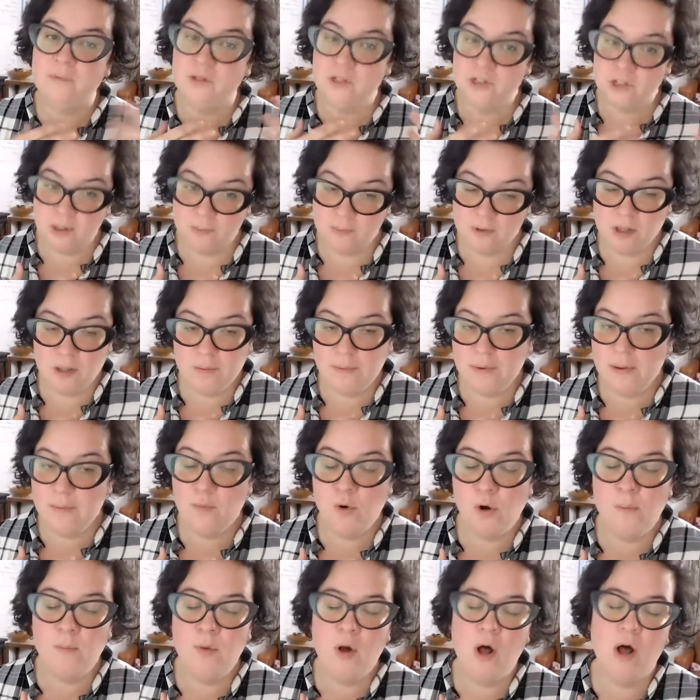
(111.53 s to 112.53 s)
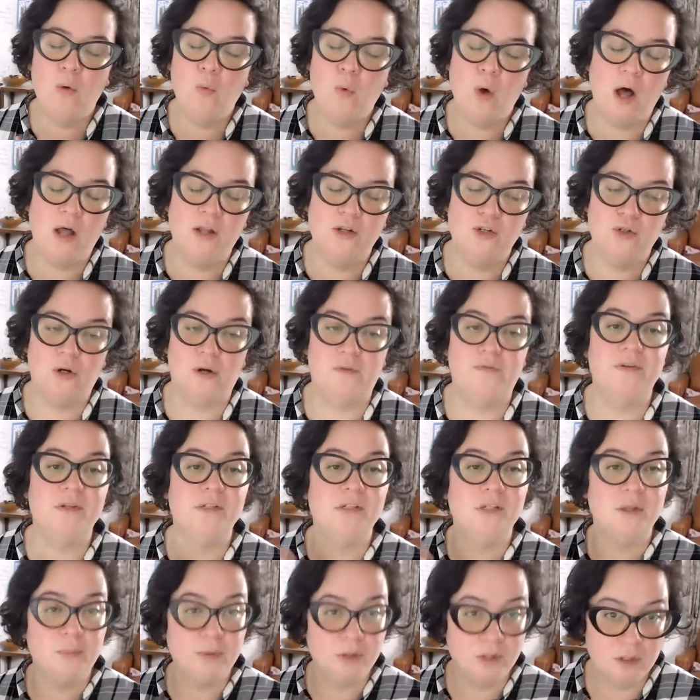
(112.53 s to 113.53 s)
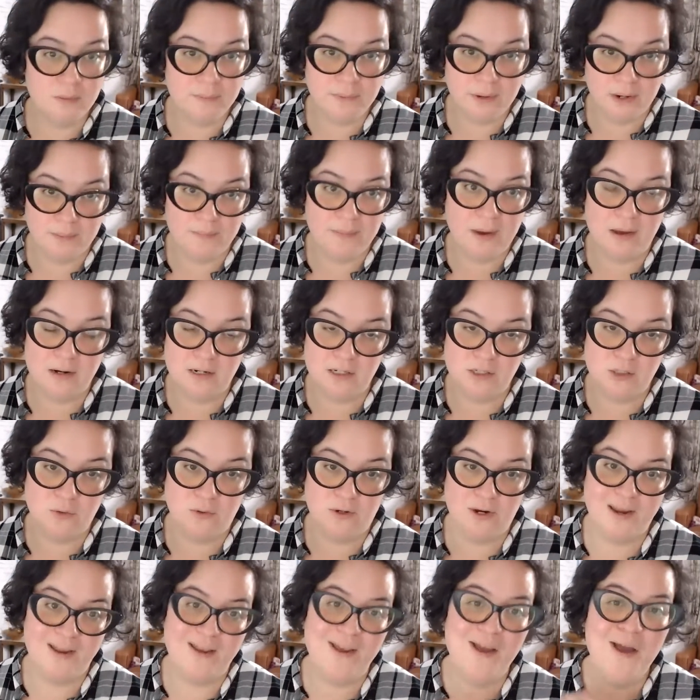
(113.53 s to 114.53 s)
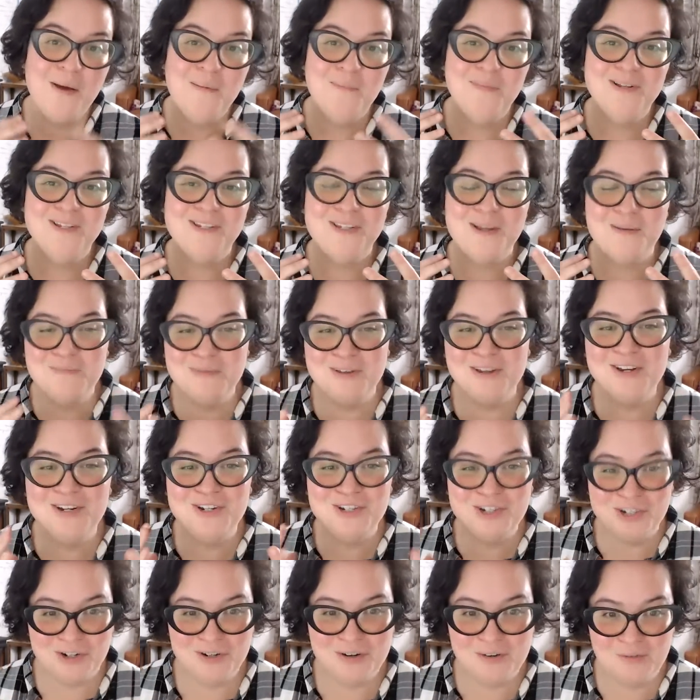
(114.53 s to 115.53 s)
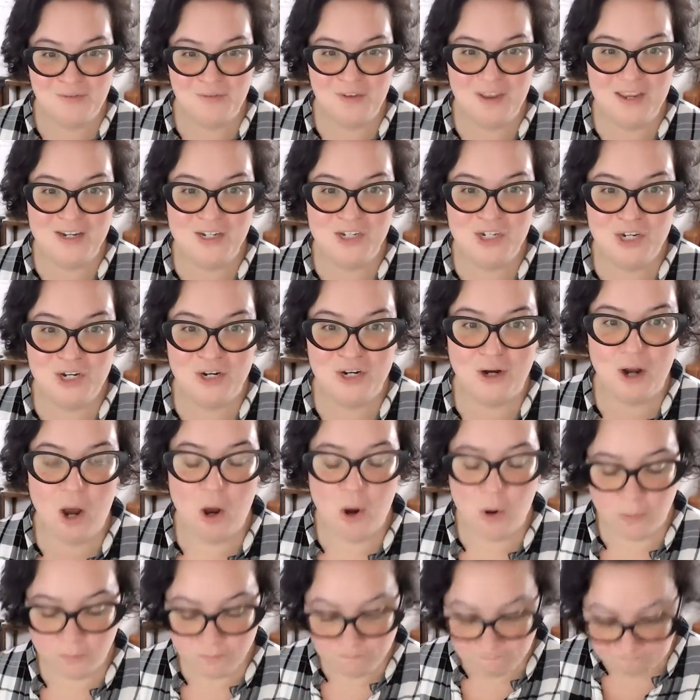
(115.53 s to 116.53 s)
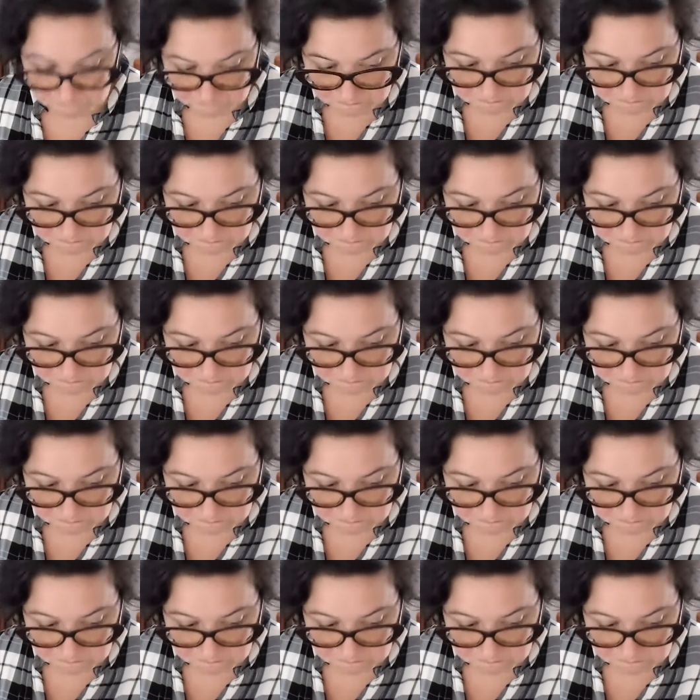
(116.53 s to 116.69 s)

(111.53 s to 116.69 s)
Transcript: Some are a little bit more Waldorf, some are a little bit Montessori, but something is sure to fit into your home.